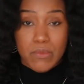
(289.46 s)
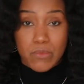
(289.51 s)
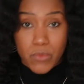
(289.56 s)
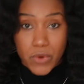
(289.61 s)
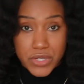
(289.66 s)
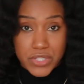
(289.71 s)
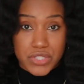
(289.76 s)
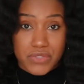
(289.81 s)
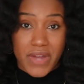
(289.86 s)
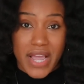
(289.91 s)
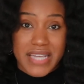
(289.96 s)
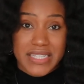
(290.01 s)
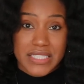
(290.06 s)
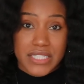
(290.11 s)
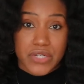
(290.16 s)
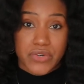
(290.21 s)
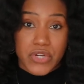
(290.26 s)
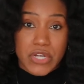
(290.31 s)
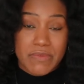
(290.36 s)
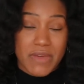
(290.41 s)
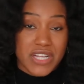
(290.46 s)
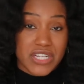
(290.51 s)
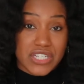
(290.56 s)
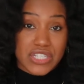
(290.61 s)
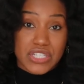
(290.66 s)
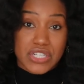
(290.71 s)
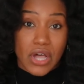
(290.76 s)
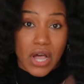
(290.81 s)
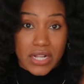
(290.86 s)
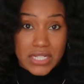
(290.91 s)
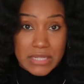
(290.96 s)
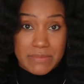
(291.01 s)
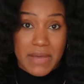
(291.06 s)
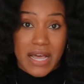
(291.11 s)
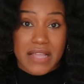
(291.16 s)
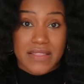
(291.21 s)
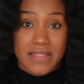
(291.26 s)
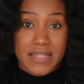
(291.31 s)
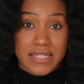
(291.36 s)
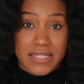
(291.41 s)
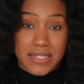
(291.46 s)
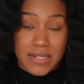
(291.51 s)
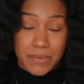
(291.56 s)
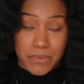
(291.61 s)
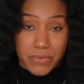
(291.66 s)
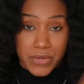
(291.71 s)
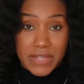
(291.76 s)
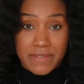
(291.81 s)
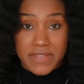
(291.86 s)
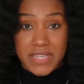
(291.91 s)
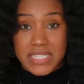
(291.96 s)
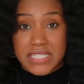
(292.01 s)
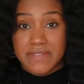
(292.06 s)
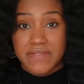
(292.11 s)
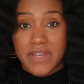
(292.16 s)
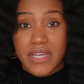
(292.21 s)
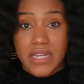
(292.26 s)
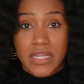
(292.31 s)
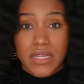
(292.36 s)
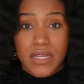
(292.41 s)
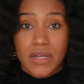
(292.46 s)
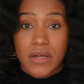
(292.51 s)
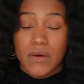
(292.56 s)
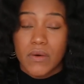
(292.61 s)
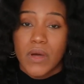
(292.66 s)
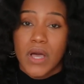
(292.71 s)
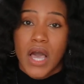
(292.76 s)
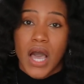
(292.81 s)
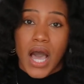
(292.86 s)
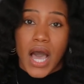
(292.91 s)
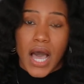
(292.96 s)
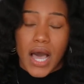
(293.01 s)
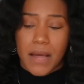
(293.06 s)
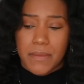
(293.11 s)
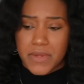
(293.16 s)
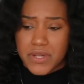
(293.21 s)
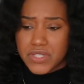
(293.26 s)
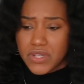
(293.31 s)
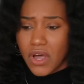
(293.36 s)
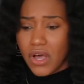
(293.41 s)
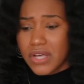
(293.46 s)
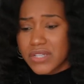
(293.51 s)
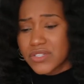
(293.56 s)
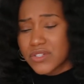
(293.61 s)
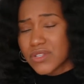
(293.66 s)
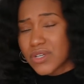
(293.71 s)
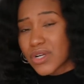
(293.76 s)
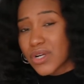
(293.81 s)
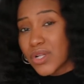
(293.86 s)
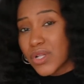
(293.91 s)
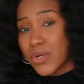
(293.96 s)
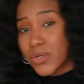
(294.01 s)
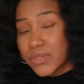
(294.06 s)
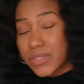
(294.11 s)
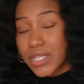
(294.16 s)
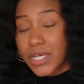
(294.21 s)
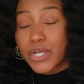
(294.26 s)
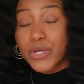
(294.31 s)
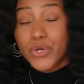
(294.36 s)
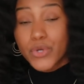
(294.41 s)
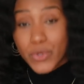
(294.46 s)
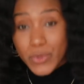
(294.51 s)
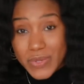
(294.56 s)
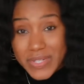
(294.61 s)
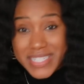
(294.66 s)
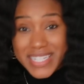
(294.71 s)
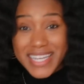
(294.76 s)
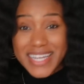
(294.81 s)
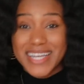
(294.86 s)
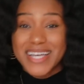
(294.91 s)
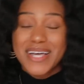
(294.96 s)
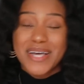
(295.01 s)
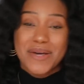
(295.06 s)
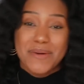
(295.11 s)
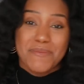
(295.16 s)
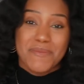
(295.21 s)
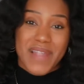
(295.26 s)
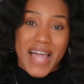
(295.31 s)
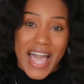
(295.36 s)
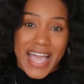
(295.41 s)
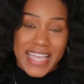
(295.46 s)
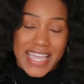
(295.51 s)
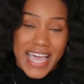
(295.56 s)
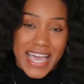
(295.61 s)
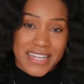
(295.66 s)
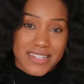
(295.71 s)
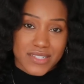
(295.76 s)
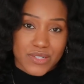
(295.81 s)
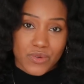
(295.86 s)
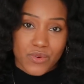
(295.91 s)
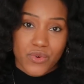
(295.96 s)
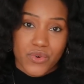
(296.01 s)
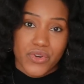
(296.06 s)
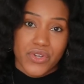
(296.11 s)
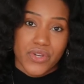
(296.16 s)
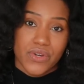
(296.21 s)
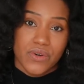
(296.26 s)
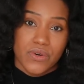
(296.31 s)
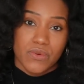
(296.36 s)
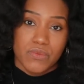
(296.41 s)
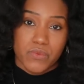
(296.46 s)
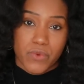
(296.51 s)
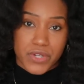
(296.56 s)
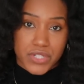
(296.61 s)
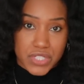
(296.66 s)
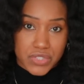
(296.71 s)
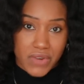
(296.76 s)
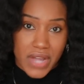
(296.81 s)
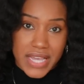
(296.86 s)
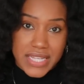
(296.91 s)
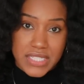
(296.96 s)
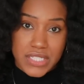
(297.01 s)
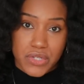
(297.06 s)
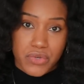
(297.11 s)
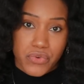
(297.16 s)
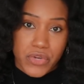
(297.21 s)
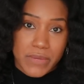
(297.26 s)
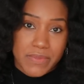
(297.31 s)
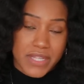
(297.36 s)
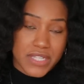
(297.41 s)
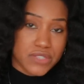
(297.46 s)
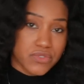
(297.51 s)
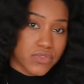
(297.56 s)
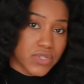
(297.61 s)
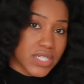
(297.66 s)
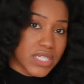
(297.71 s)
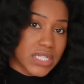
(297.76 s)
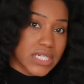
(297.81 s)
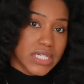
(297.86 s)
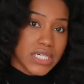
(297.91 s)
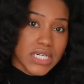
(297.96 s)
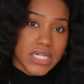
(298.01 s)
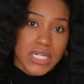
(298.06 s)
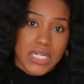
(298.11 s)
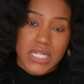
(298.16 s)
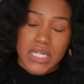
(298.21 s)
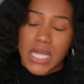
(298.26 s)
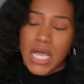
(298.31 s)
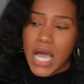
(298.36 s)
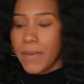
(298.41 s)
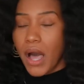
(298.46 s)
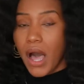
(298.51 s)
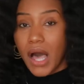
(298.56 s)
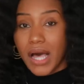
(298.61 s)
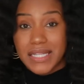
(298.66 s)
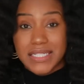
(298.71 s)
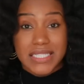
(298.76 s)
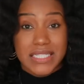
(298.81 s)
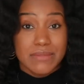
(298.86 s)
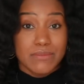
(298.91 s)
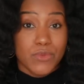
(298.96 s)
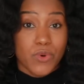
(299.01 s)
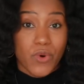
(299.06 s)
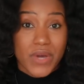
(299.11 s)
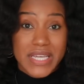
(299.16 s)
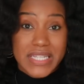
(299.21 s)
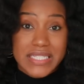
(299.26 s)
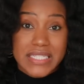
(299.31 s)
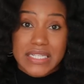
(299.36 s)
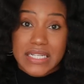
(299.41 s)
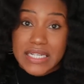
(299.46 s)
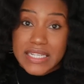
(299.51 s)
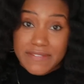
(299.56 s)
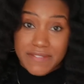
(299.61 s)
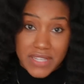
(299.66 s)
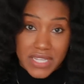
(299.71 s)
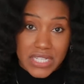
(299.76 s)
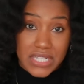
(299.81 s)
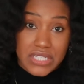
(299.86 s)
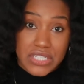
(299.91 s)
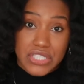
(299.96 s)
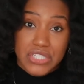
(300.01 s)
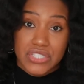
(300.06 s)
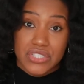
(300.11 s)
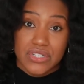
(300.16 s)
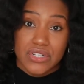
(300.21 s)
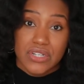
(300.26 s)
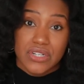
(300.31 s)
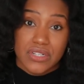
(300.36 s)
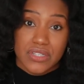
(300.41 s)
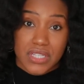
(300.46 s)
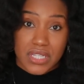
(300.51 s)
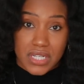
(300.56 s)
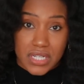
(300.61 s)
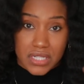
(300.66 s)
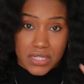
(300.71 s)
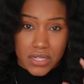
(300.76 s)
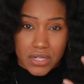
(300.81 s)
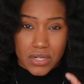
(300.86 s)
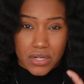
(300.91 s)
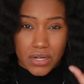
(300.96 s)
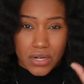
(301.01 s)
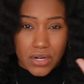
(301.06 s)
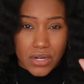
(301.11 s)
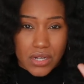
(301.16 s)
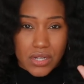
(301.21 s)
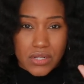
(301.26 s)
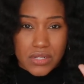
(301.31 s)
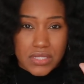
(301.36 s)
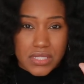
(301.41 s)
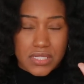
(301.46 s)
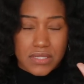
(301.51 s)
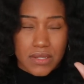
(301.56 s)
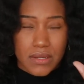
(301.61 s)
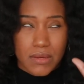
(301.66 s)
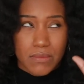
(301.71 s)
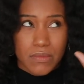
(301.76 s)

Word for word: moisturizing cream. I just talked about this in the previous video. Um, there's also the, the Kuza Black Castor Oil Moisturizing Cream that's really good. Aussie Moist Leave-In Conditioner, the, the curls,